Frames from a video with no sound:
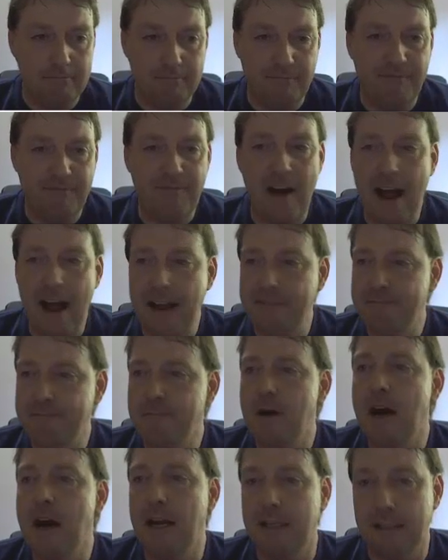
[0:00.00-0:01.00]
5
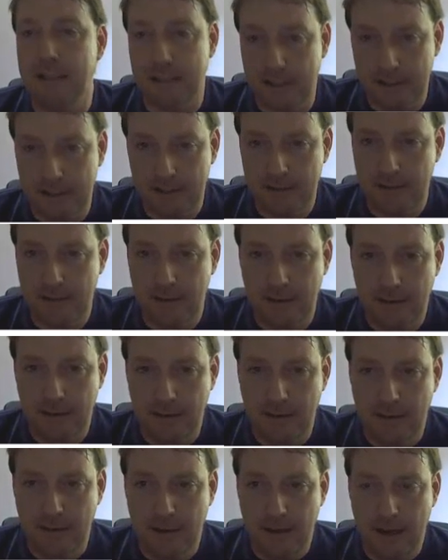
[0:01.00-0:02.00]
months
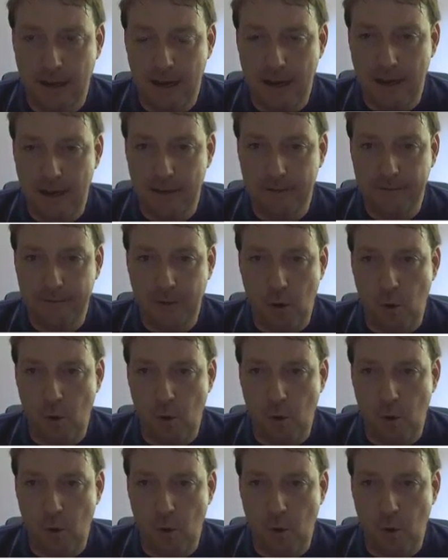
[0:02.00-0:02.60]
of